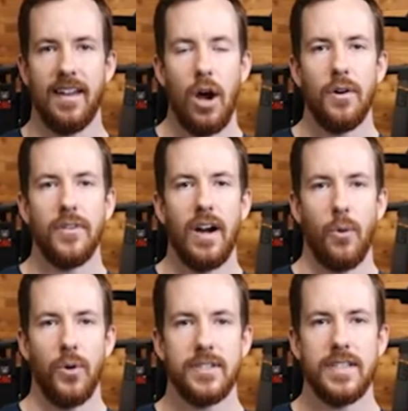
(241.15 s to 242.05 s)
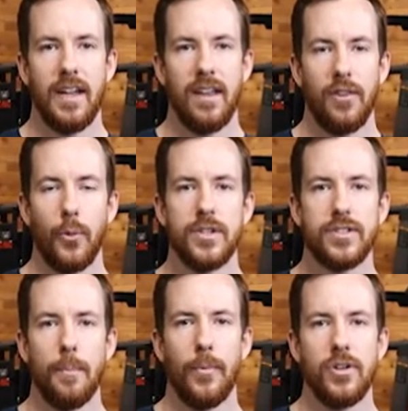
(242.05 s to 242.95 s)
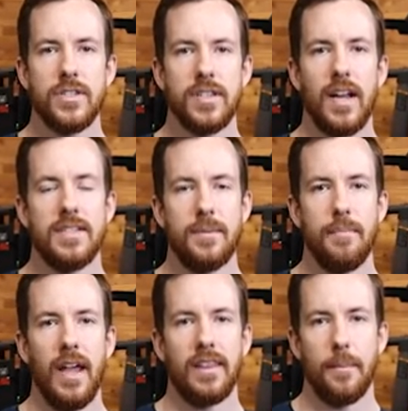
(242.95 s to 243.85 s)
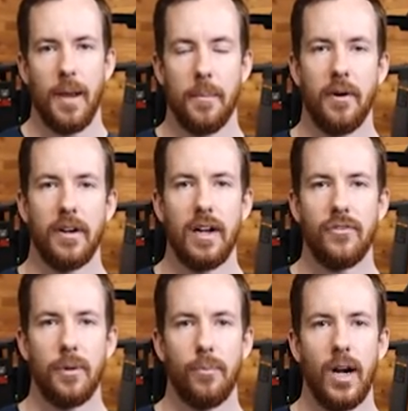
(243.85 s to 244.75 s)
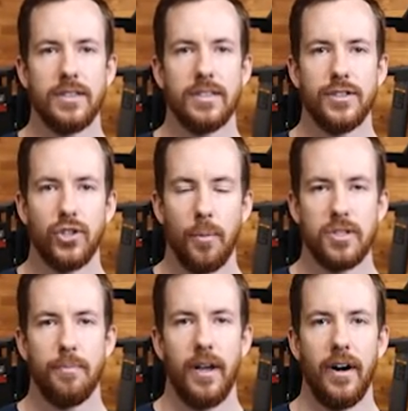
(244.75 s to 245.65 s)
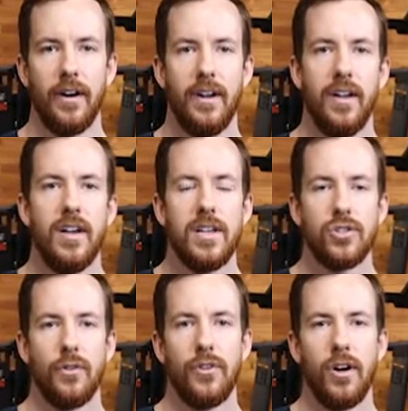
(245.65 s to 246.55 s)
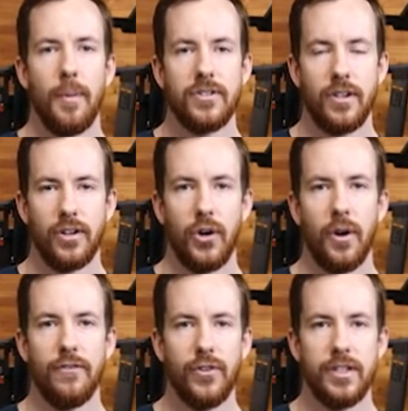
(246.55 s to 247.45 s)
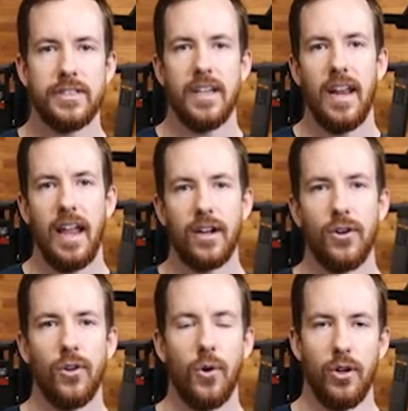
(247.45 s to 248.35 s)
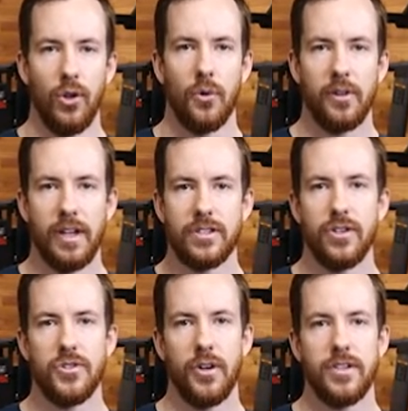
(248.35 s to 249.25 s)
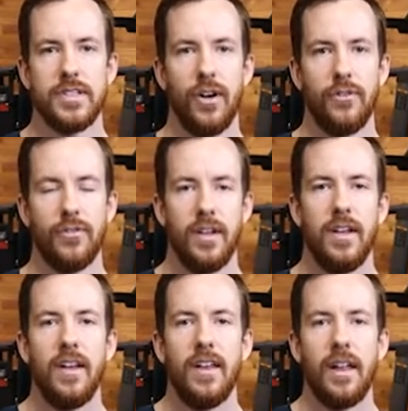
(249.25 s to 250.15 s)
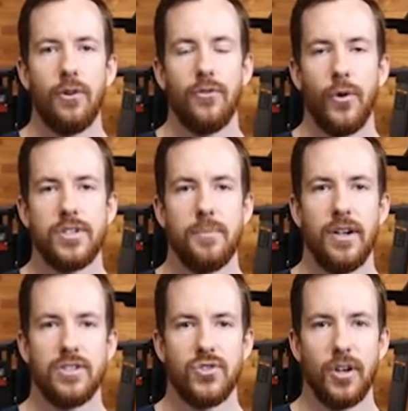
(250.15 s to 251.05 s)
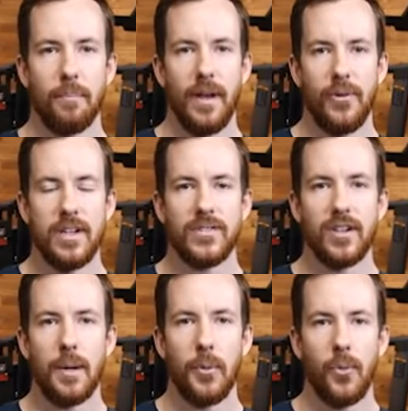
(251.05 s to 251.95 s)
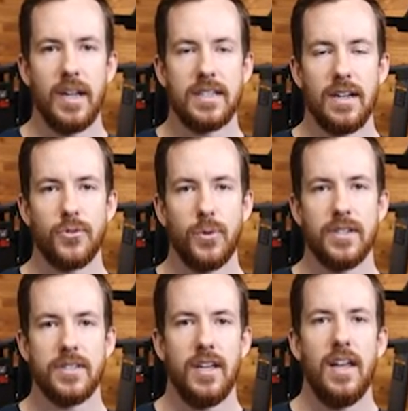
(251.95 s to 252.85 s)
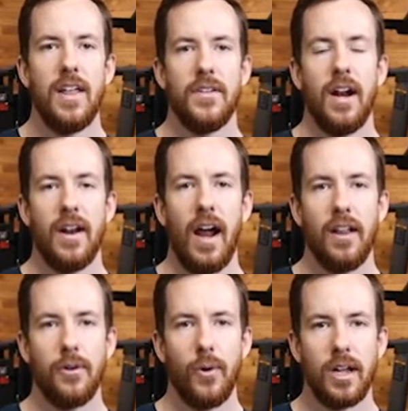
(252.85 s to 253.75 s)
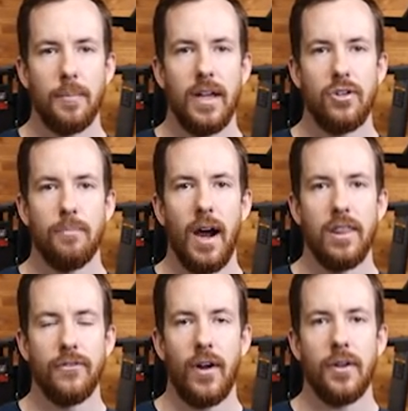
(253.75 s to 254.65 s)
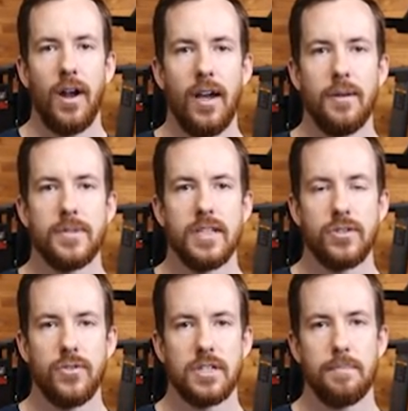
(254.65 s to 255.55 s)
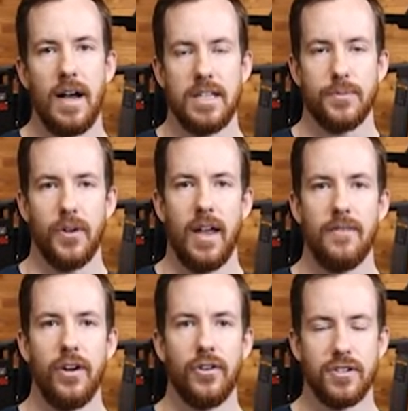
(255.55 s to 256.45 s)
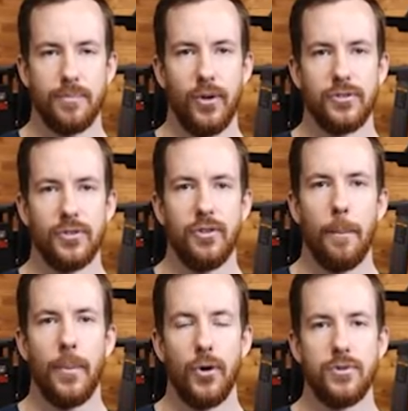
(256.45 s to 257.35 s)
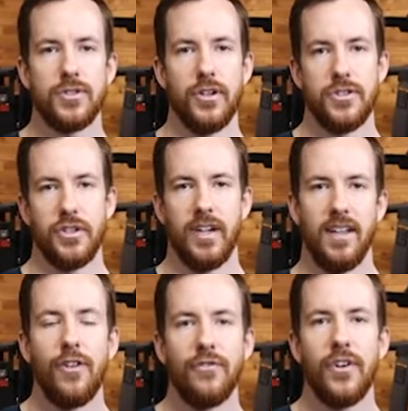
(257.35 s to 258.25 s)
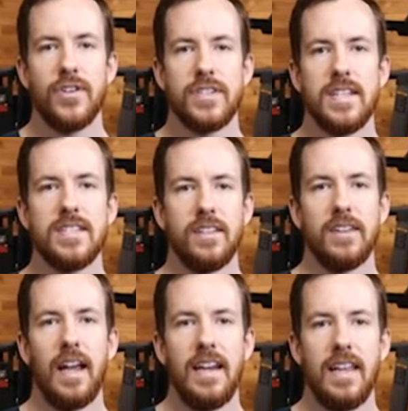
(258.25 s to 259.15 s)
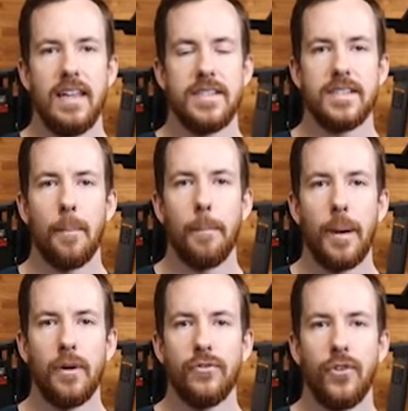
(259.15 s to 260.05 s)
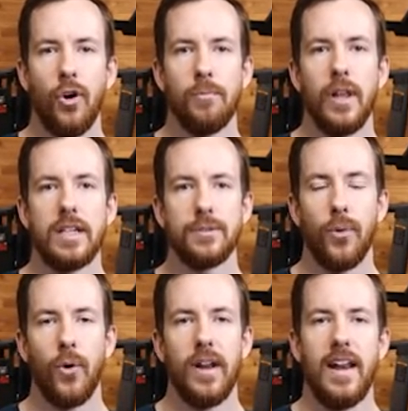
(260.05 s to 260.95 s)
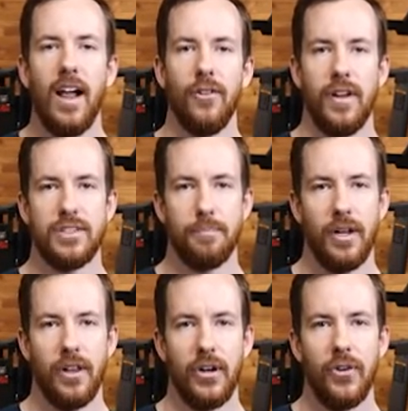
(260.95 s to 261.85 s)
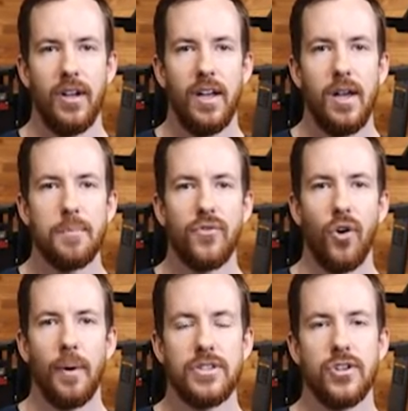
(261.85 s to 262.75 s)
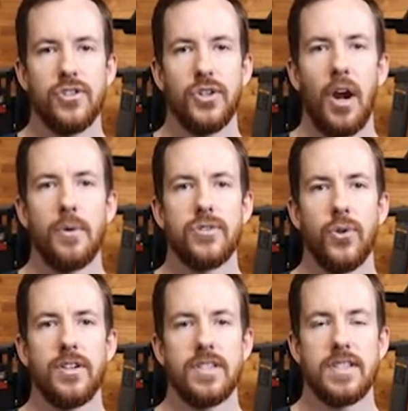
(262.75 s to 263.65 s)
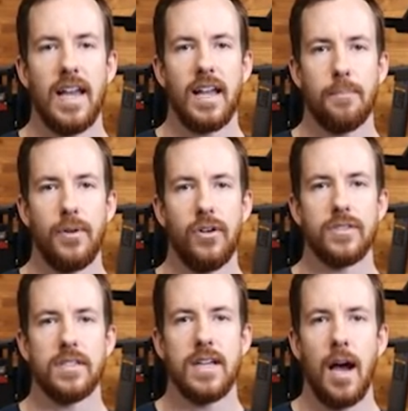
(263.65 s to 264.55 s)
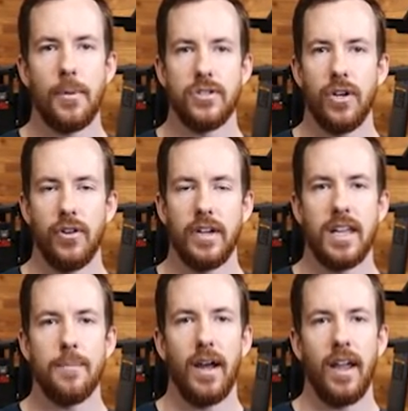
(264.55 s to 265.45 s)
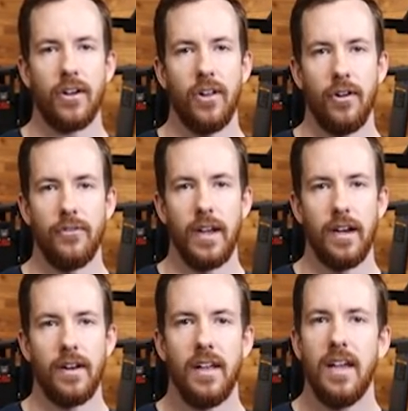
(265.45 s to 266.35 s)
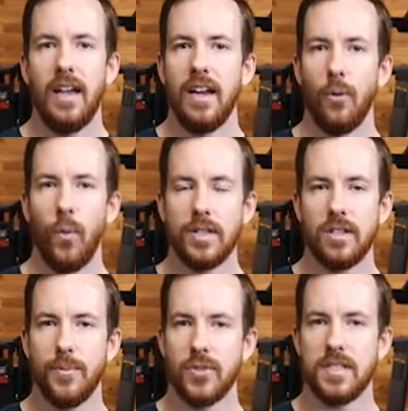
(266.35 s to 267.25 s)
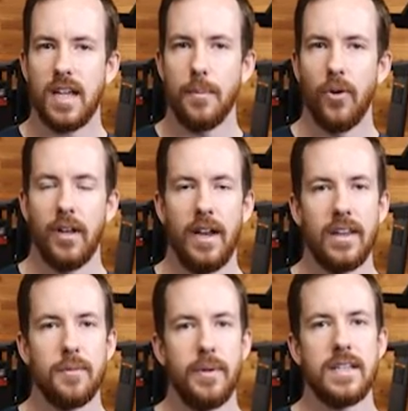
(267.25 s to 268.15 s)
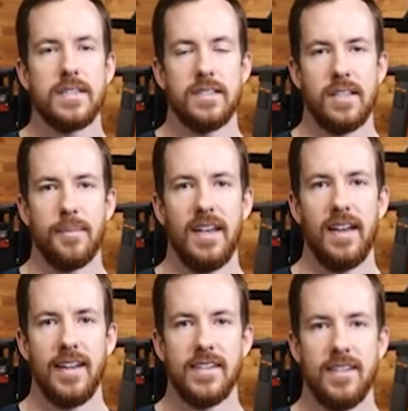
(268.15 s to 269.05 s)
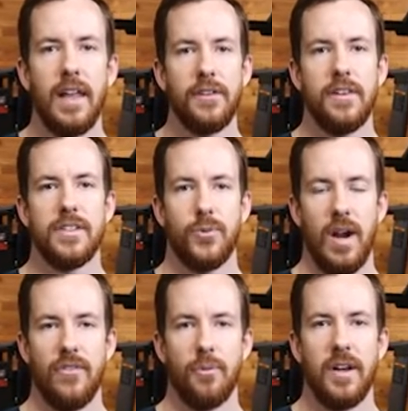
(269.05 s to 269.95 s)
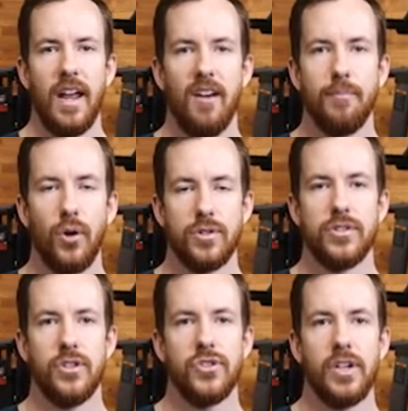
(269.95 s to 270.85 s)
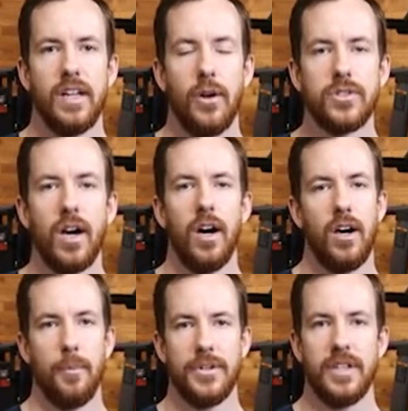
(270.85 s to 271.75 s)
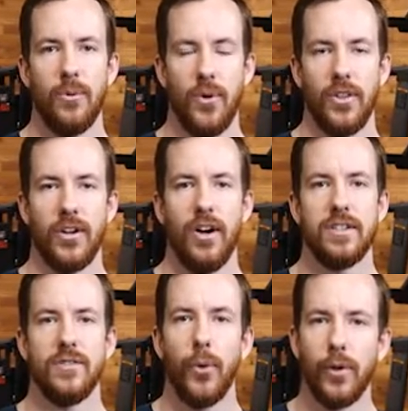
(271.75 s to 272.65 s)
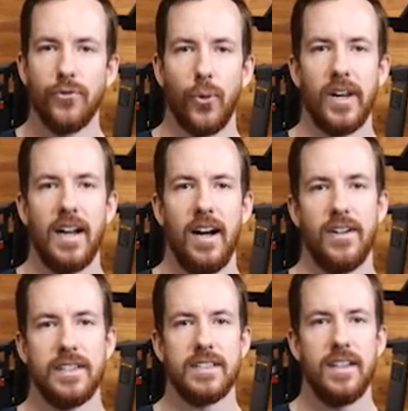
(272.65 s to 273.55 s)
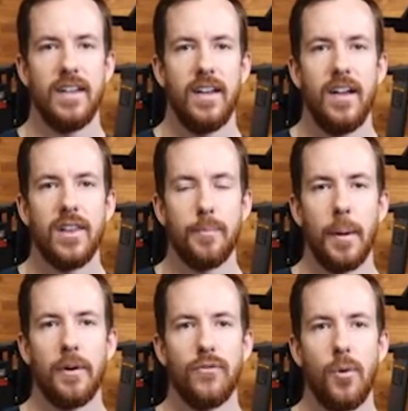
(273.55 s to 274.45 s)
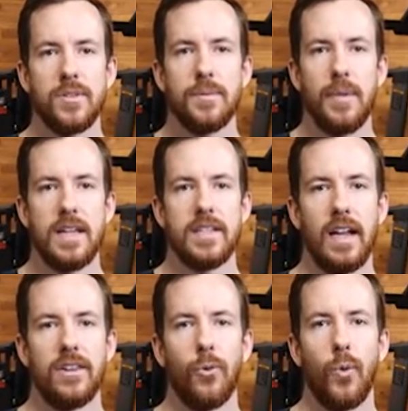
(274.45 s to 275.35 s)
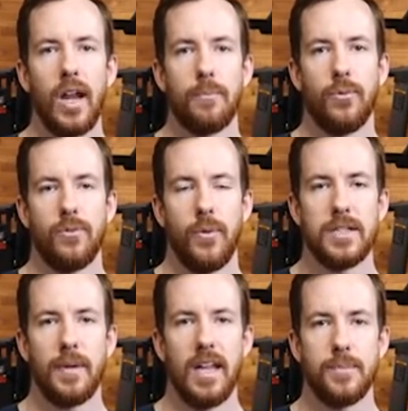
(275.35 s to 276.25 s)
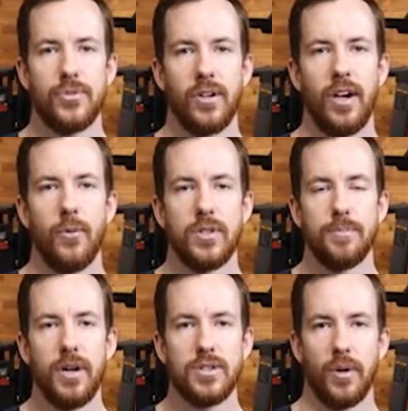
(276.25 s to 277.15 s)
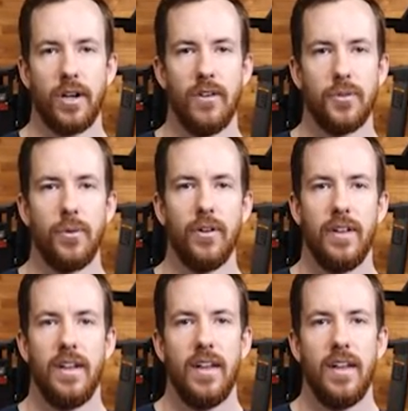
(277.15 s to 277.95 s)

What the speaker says: However, I will say there were some purchases that I did make that made my recovery process so much better. So if you're about to undergo a foot, an ankle, or a lower leg surgery yourself that will force you to be on strict bed rest for a couple weeks afterwards, then I'd highly recommend you buying the following items as soon as possible to have at your disposal post-surgery. The first is the Light Ease Memory Foam Leg Support and Elevation Pillow. Before my surgery, I resorted to stacking pillows on top of each other to keep my ankle elevated, and it wasn't the most stable and not the best to sleep at night. Thankfully, this arrived for me to have post-surgery, and it was 100% worth the cost of only $40. The memory foam was amazing, and the ramp to rest my hamstring on was much more comfortable.